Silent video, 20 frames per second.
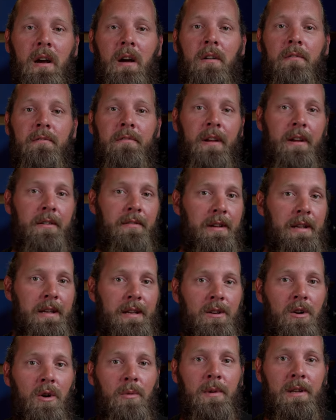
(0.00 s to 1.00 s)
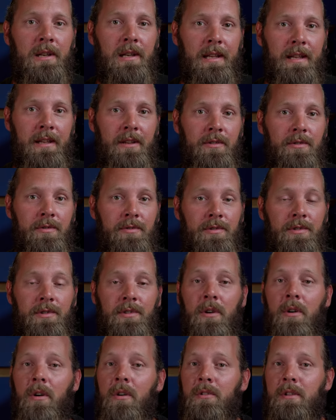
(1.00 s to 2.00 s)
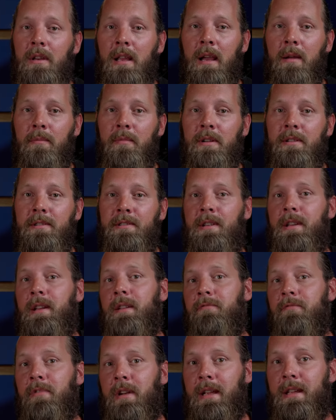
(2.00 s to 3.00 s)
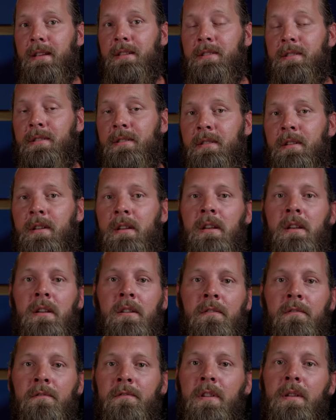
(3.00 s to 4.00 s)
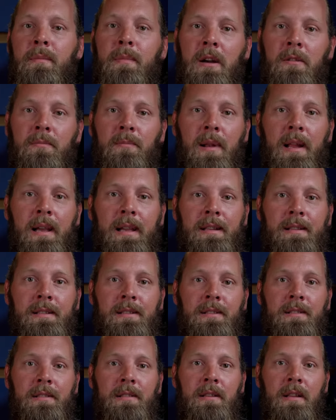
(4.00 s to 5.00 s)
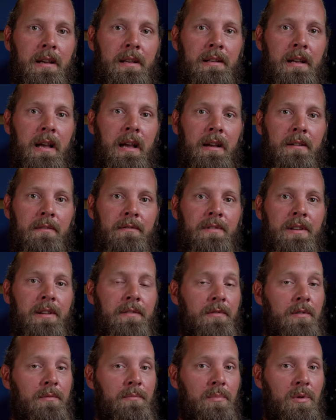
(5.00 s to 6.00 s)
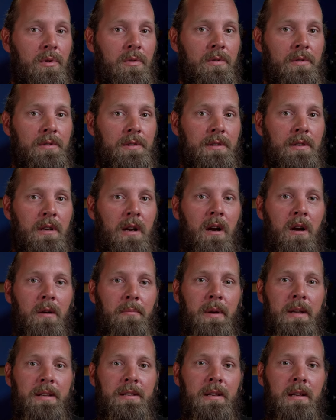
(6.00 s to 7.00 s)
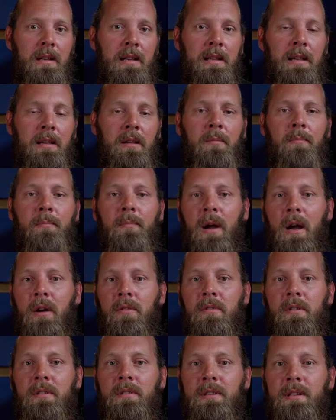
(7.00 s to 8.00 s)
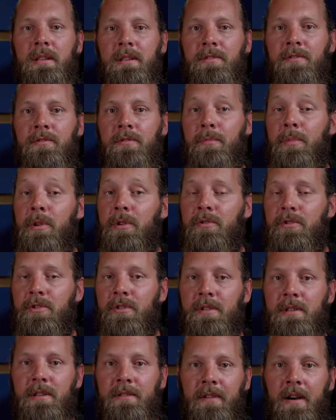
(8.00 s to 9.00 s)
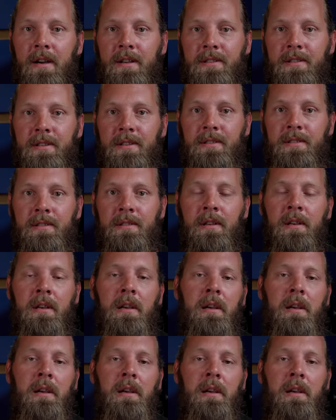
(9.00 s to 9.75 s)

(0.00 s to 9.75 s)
are very commonly used on cameras and rigs. V-mount plates that have different ports are basically power distribution devices,